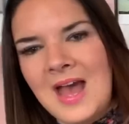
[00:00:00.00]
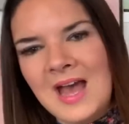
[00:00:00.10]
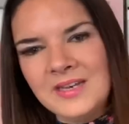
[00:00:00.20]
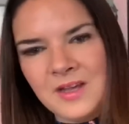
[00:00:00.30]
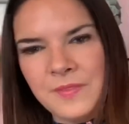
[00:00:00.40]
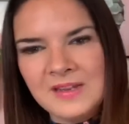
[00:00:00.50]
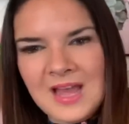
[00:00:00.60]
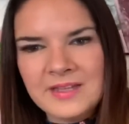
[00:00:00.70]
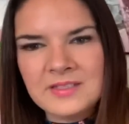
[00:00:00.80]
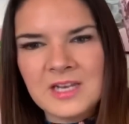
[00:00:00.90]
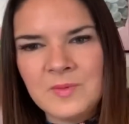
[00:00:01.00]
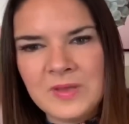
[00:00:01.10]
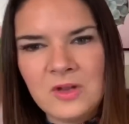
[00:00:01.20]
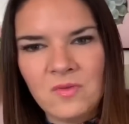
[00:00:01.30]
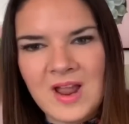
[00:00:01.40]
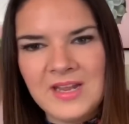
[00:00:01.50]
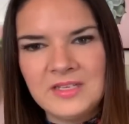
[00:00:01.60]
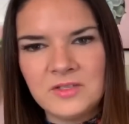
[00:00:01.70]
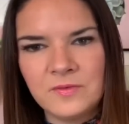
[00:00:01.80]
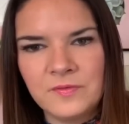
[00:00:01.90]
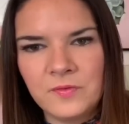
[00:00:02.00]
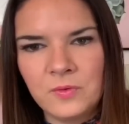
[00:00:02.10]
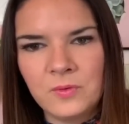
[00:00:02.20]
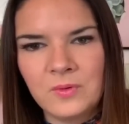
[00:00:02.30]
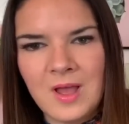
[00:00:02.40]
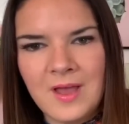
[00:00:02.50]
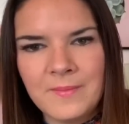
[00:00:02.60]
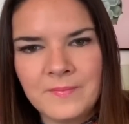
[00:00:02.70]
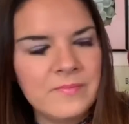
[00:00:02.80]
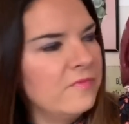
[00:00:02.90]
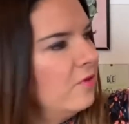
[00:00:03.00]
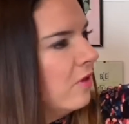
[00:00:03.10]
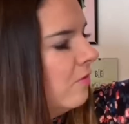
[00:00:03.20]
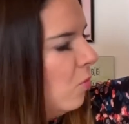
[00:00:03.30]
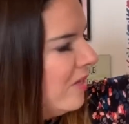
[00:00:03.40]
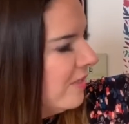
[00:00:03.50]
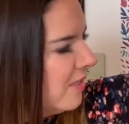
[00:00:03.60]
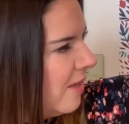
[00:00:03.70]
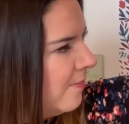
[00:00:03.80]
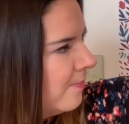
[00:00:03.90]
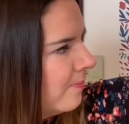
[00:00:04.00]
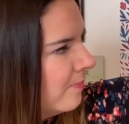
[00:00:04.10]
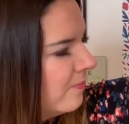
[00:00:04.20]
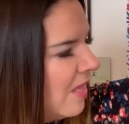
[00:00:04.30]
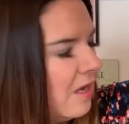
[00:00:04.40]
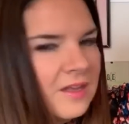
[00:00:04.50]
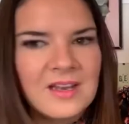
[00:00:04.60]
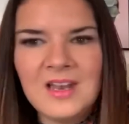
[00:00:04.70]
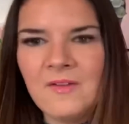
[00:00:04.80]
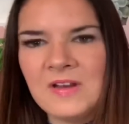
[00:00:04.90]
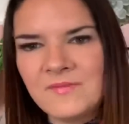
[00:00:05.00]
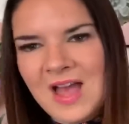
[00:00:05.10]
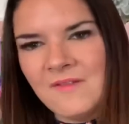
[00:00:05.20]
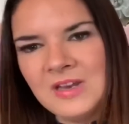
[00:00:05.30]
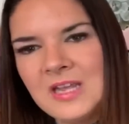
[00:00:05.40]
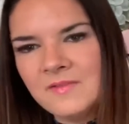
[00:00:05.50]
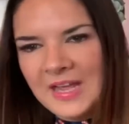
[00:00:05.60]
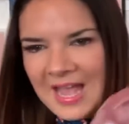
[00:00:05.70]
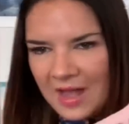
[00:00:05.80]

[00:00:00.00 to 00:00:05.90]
and I think that is going to be great for winter. That'll look lovely if I have an evening